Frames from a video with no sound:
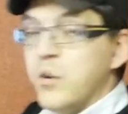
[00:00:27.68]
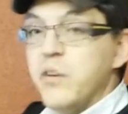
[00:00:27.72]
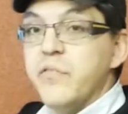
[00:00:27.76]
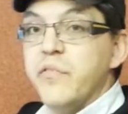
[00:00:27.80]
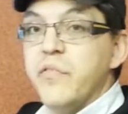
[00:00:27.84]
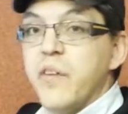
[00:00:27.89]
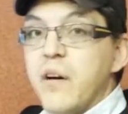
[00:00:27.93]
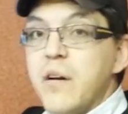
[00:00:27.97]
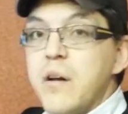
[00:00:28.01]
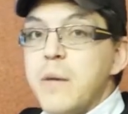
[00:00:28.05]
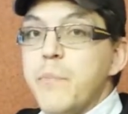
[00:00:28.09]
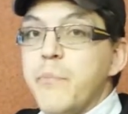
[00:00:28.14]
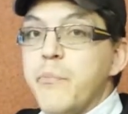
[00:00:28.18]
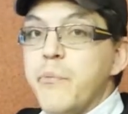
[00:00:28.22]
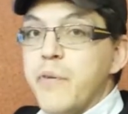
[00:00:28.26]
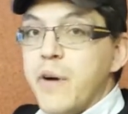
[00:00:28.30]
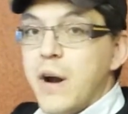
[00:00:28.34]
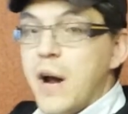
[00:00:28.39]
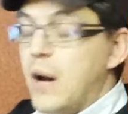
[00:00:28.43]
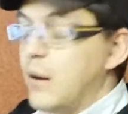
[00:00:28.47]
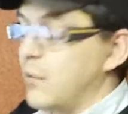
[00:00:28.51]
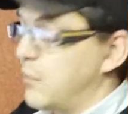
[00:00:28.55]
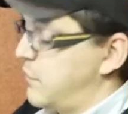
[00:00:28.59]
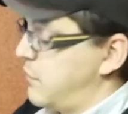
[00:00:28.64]
we're very
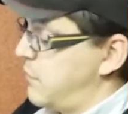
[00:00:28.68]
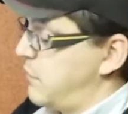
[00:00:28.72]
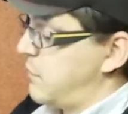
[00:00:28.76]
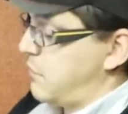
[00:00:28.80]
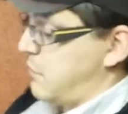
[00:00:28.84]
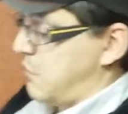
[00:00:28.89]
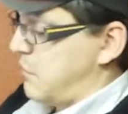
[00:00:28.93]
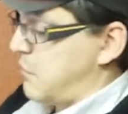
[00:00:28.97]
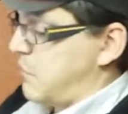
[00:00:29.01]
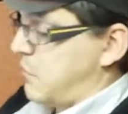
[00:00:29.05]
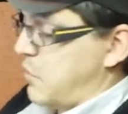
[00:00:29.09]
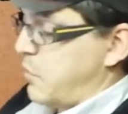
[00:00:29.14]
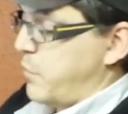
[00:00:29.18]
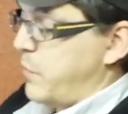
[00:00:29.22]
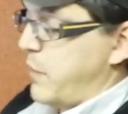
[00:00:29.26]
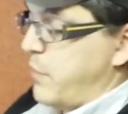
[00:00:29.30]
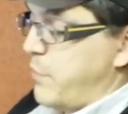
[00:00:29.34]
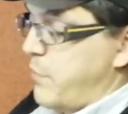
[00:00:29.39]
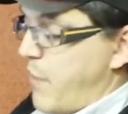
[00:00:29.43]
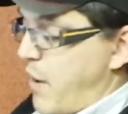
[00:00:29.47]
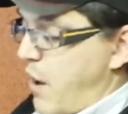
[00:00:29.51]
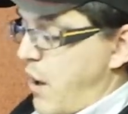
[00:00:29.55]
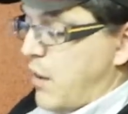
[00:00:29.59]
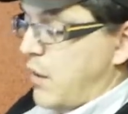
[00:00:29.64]
proud to
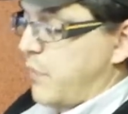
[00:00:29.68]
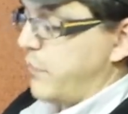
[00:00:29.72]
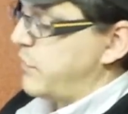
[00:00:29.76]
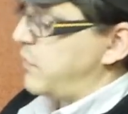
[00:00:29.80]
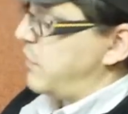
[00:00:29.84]
be part